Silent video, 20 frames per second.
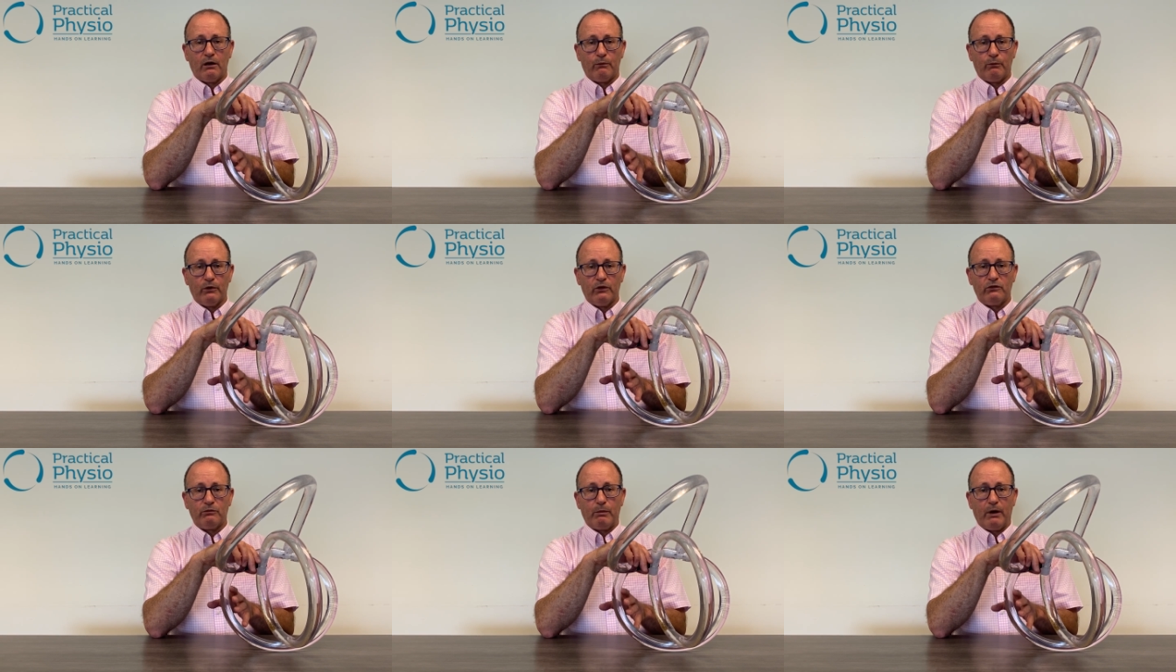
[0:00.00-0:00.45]

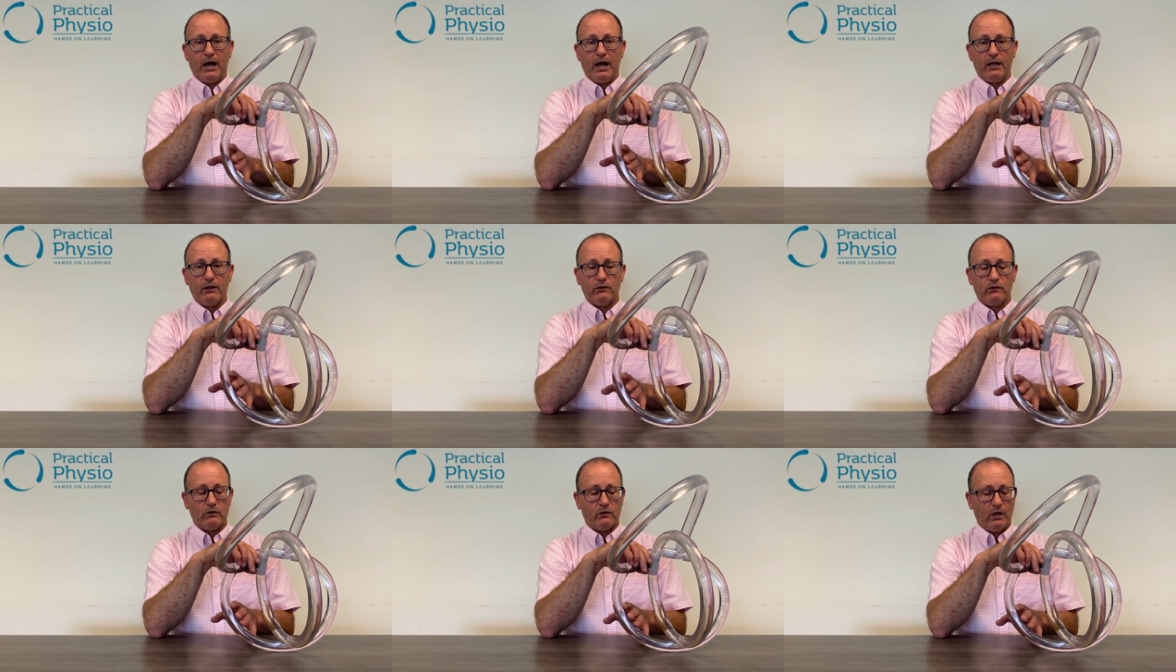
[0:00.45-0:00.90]

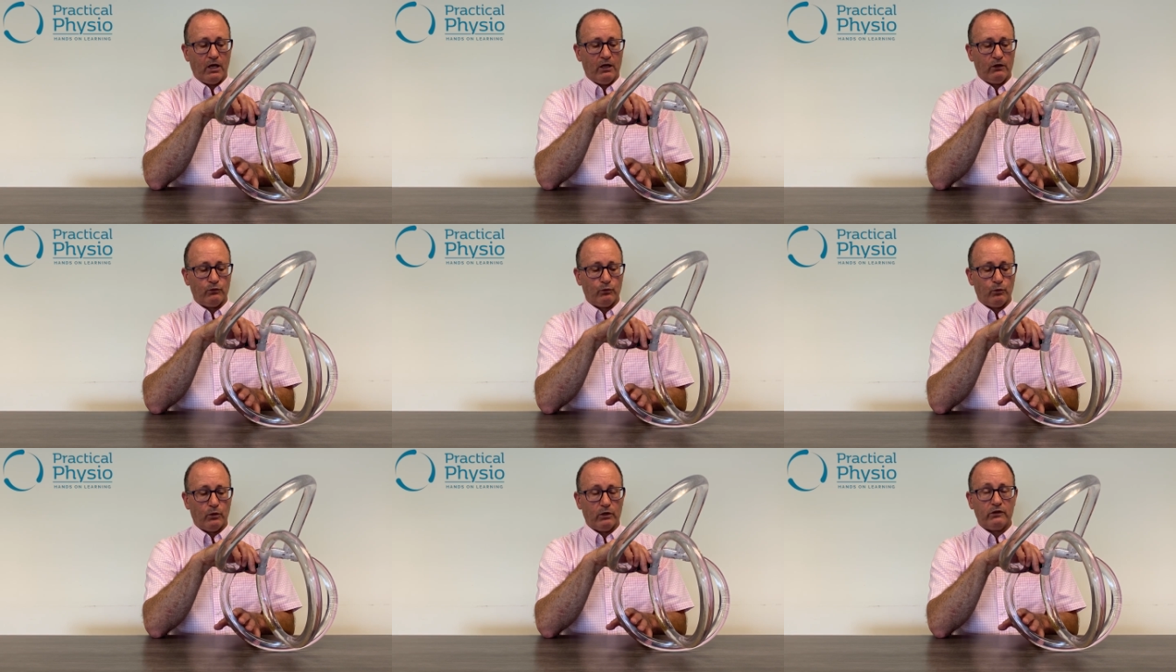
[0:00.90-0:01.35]
response
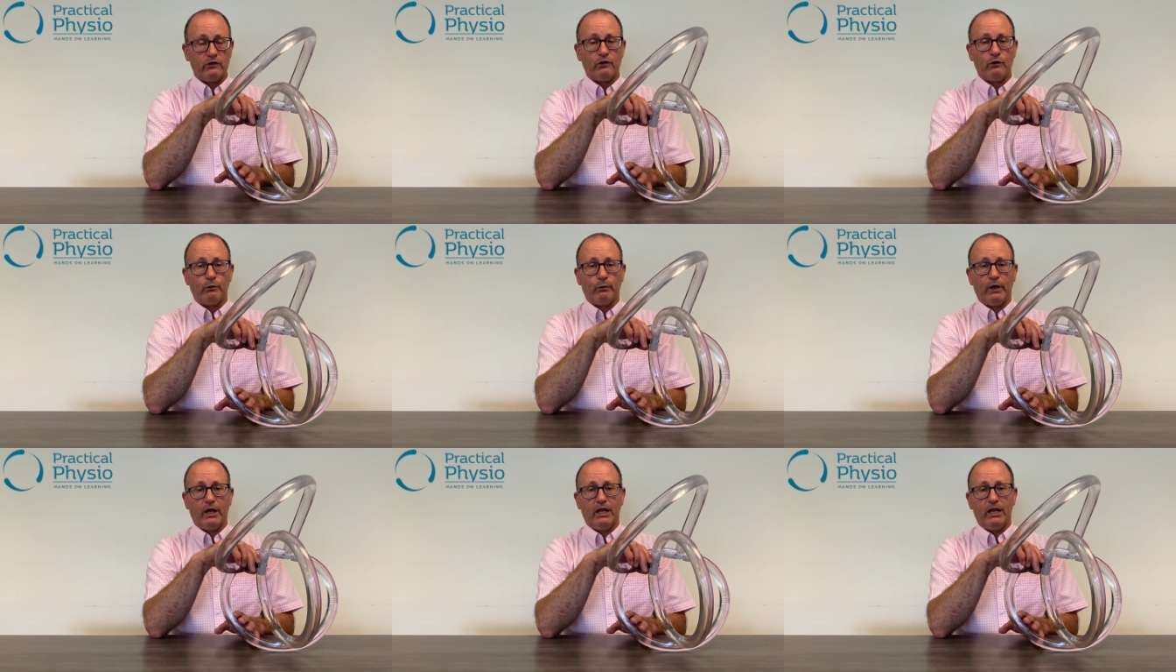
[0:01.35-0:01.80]
is what's
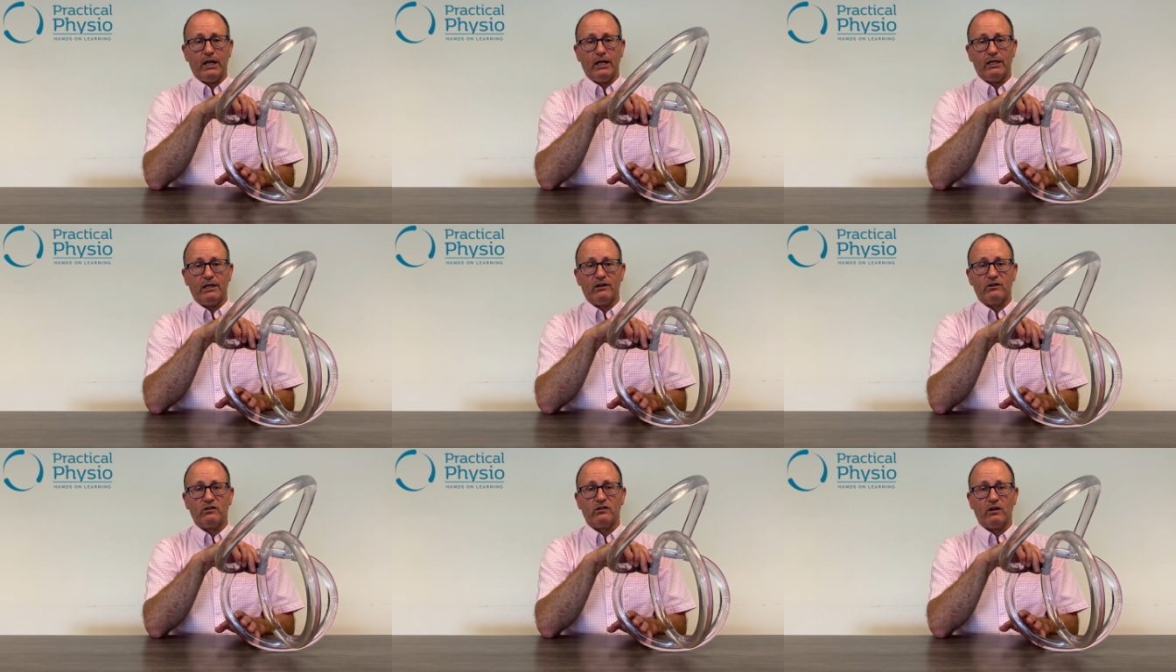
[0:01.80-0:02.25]
creating
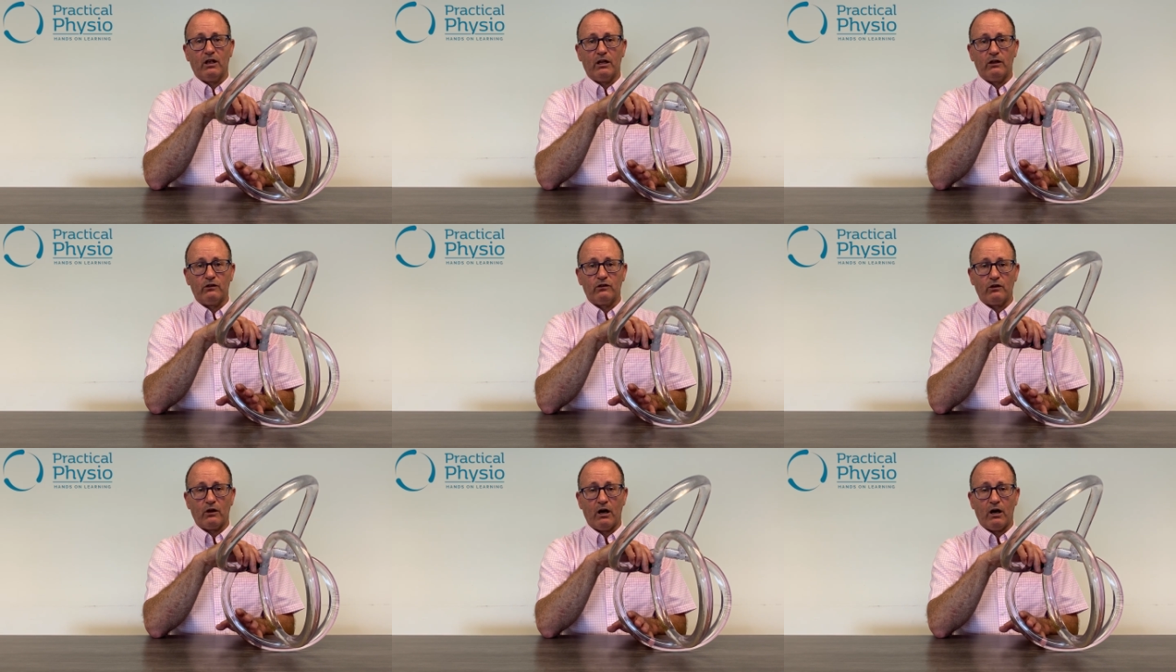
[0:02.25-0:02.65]
the sense